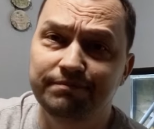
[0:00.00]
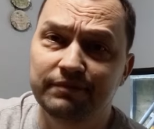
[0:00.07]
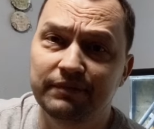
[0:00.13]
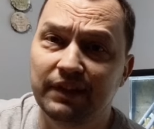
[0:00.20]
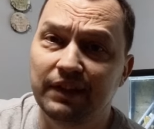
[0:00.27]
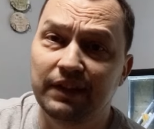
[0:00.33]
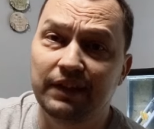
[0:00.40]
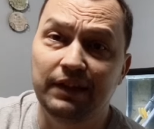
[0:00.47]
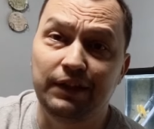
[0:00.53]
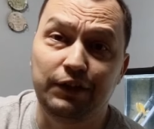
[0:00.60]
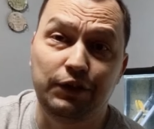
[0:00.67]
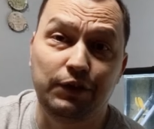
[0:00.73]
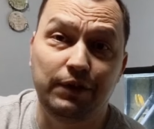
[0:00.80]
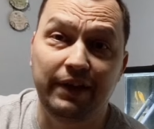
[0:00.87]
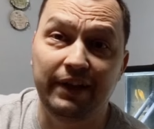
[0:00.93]
You get
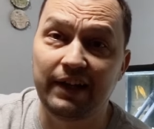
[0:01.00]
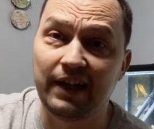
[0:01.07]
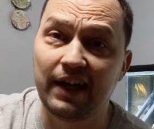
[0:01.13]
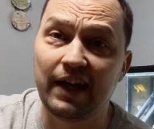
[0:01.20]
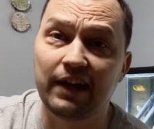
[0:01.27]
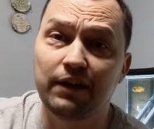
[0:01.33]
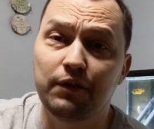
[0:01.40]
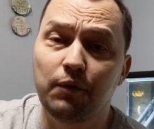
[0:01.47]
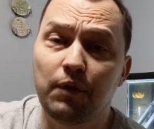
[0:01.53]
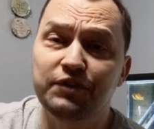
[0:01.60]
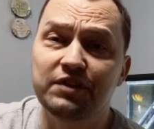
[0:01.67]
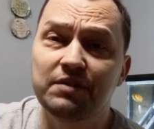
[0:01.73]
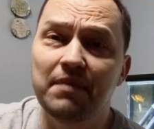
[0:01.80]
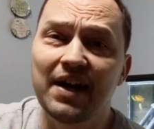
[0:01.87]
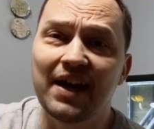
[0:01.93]
a question back.
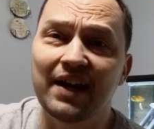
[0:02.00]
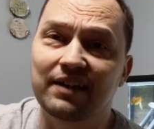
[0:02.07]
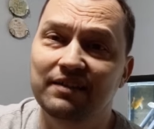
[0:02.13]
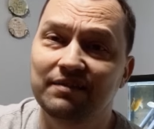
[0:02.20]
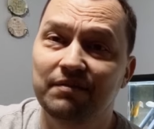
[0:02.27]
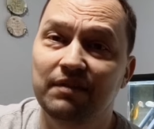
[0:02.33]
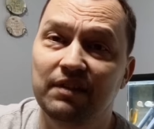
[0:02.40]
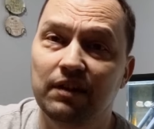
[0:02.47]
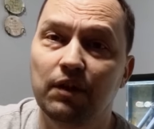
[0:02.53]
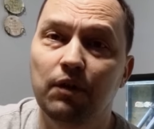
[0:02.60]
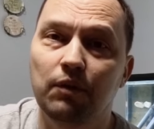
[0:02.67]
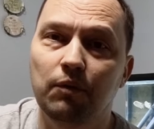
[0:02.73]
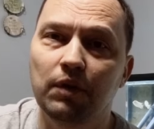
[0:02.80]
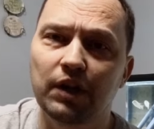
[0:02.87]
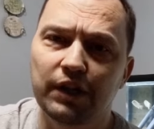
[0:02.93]
What are your
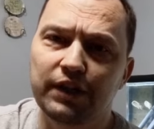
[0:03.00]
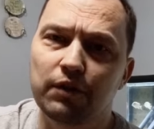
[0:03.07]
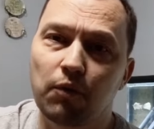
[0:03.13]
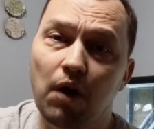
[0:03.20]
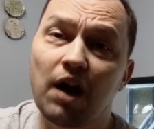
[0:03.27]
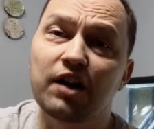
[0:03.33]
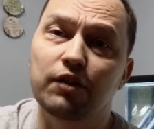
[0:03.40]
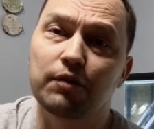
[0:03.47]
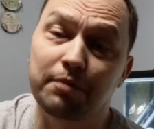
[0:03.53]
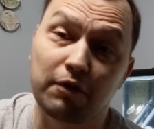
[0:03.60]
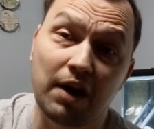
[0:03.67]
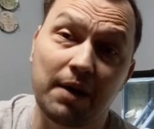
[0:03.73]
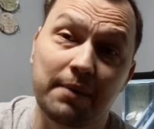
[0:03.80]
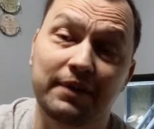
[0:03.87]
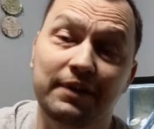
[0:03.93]
water
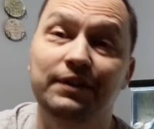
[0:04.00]
parameters?